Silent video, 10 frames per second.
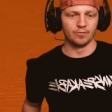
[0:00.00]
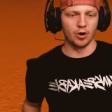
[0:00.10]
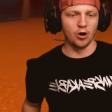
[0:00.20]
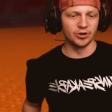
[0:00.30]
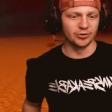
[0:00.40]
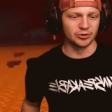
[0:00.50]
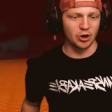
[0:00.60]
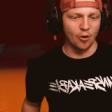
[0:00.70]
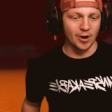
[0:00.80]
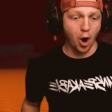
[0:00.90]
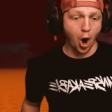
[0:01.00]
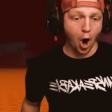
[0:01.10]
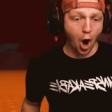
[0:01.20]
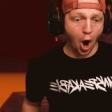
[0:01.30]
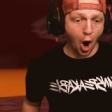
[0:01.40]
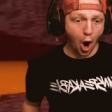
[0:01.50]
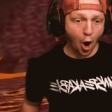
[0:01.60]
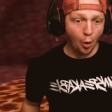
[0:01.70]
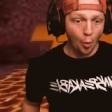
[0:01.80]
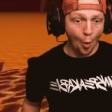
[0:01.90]
Bro, you're going.
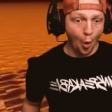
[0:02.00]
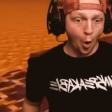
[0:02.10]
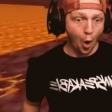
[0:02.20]
Oh!